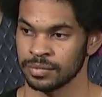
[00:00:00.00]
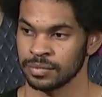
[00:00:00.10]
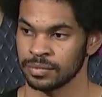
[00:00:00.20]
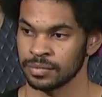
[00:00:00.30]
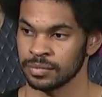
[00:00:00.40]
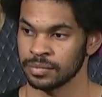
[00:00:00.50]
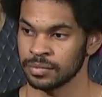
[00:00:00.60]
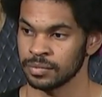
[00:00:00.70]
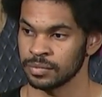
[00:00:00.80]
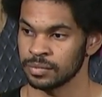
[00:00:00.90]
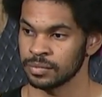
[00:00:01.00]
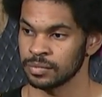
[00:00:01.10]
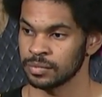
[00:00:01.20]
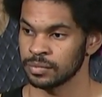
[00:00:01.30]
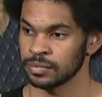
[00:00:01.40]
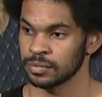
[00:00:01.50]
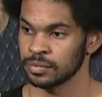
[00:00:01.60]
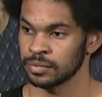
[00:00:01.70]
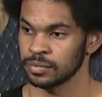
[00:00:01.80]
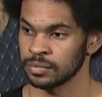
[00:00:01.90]

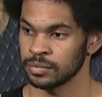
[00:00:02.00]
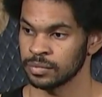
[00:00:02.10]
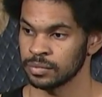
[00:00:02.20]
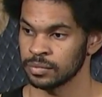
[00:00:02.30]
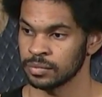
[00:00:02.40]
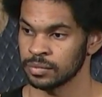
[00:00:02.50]
No words are spoken by the person on screen.